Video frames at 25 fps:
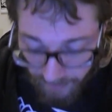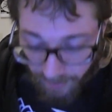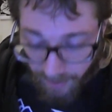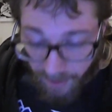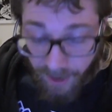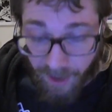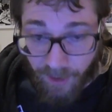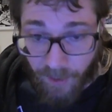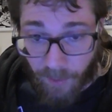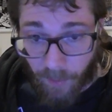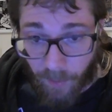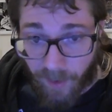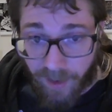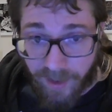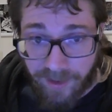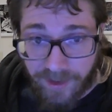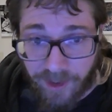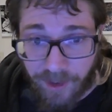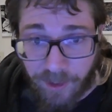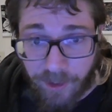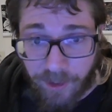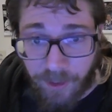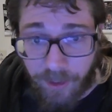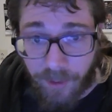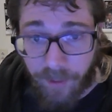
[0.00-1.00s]
According
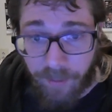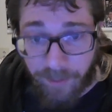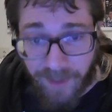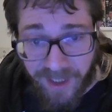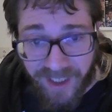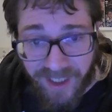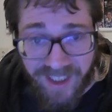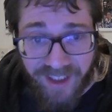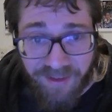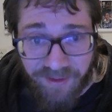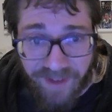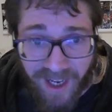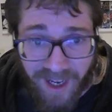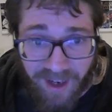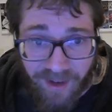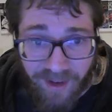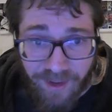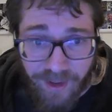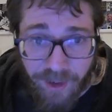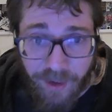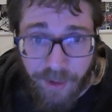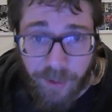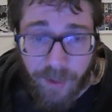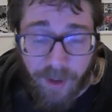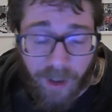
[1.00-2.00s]
to median
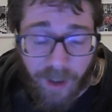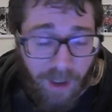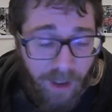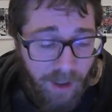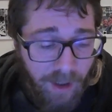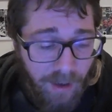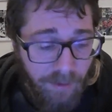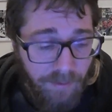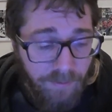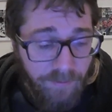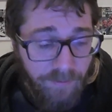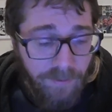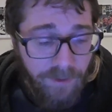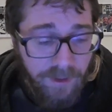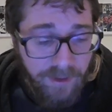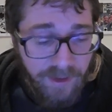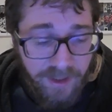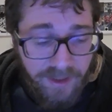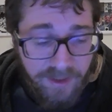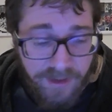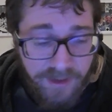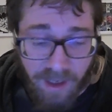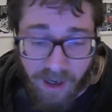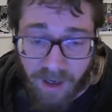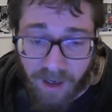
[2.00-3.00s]
value of
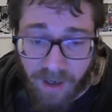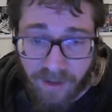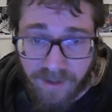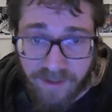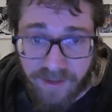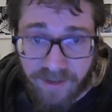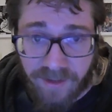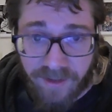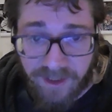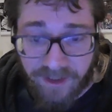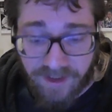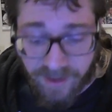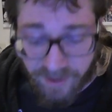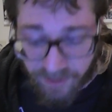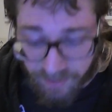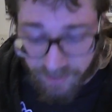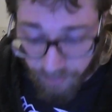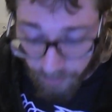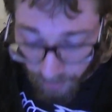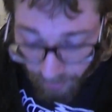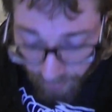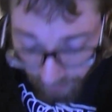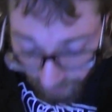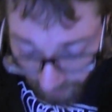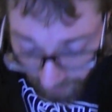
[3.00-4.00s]
Discogs, this is
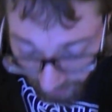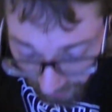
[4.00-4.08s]
worth